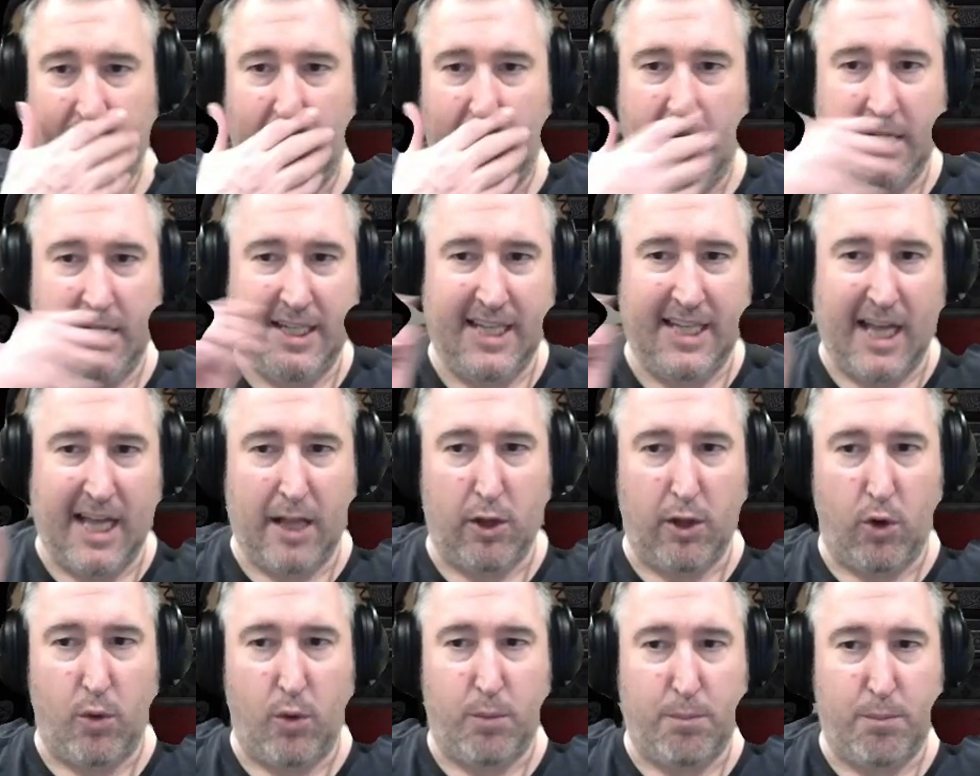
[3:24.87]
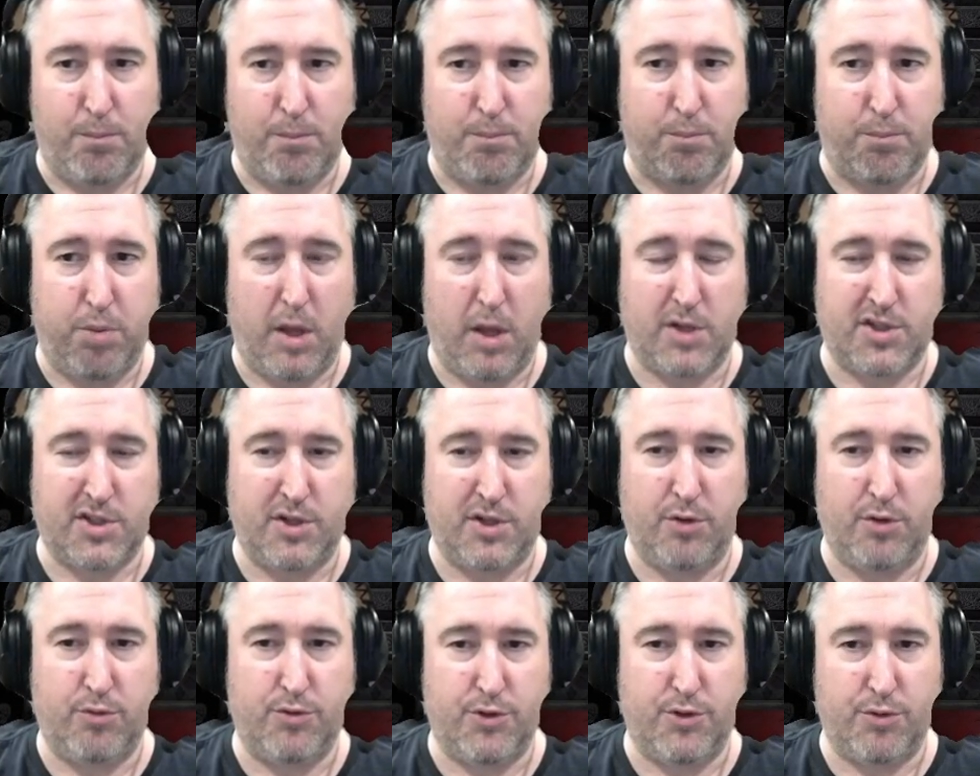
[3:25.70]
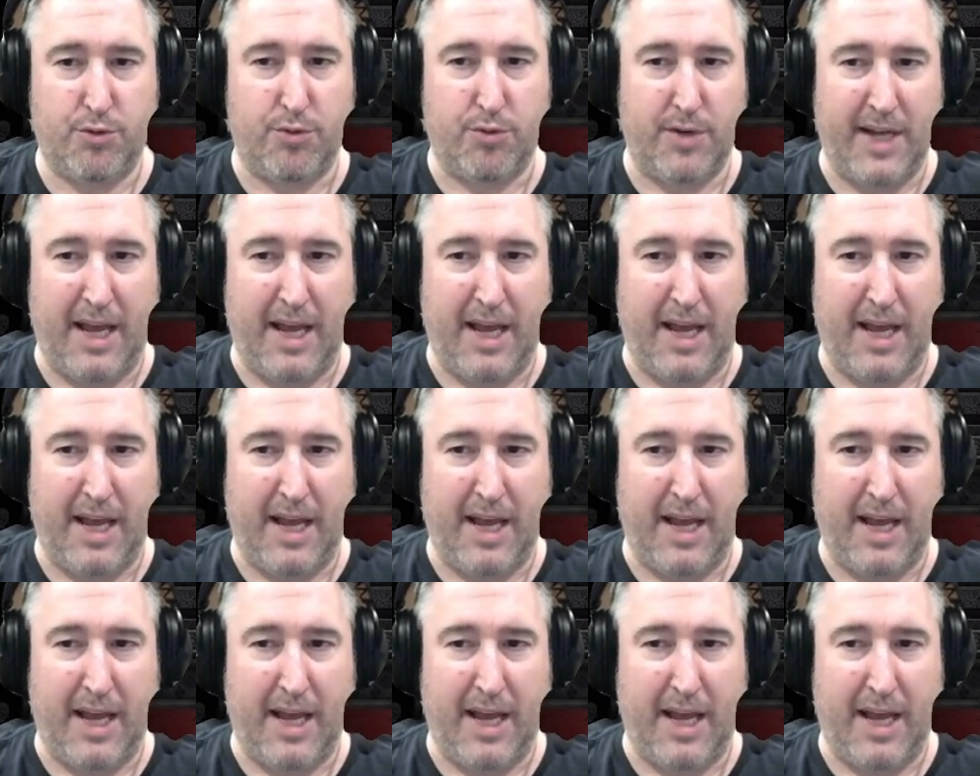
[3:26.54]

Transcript: yellow +2 Druid